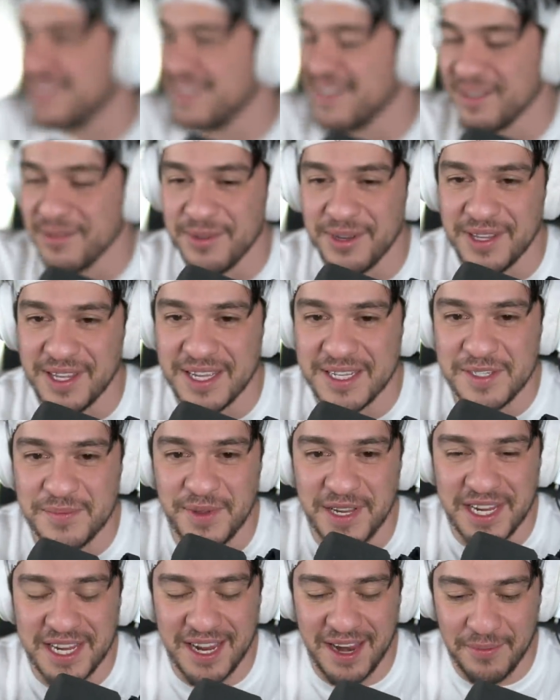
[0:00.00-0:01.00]
didn't realize
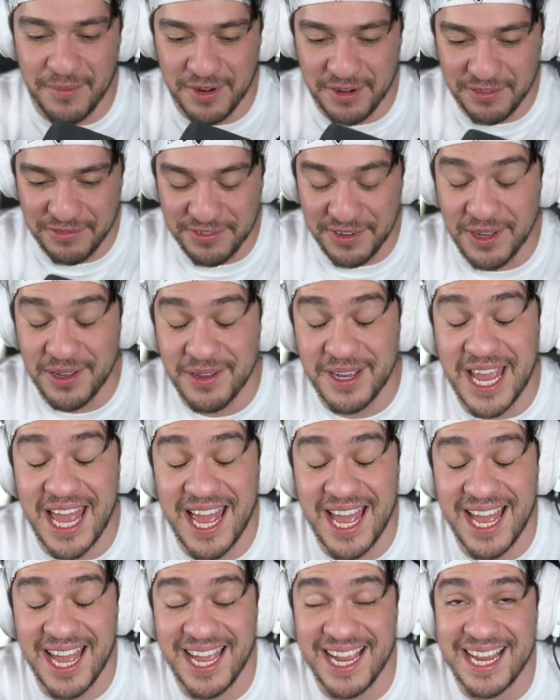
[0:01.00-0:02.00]
my camera fell.
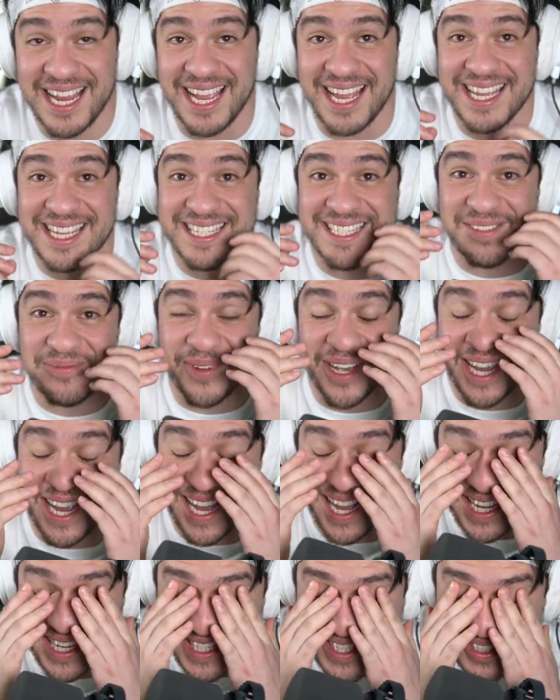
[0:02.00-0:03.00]
Guys, my
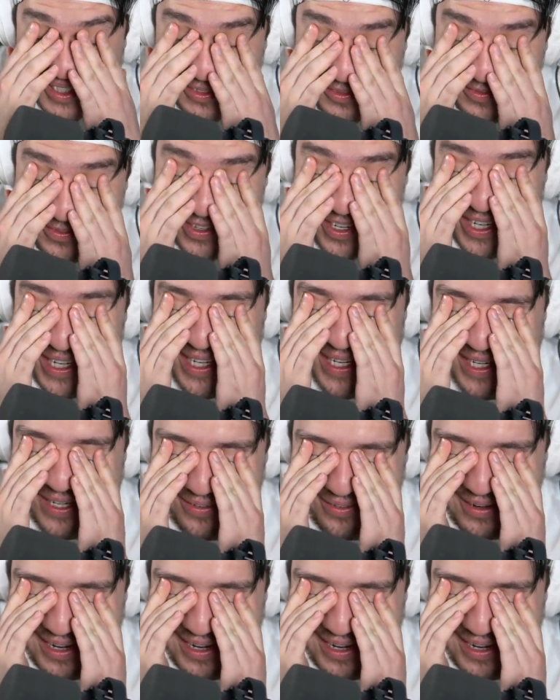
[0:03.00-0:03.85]
eyes are fucking